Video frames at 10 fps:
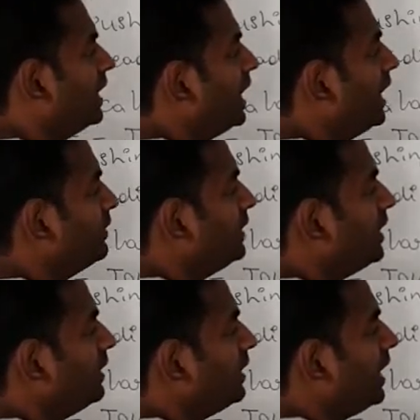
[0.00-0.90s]
And
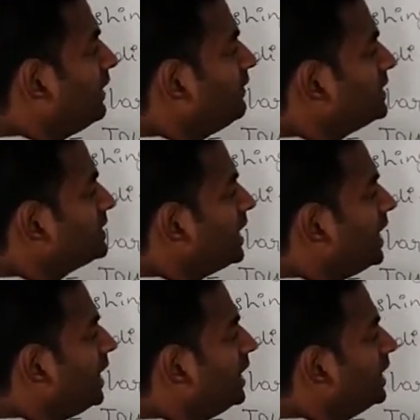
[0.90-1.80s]
then I will
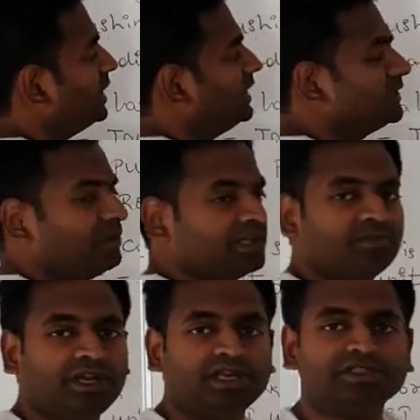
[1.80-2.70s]
say
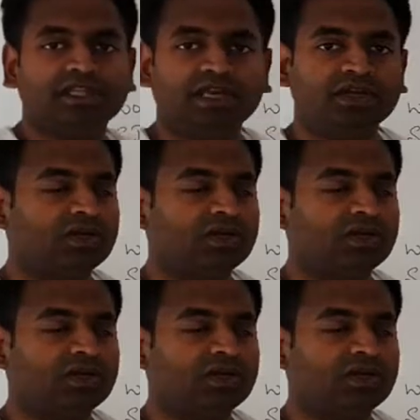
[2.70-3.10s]
displacement is there.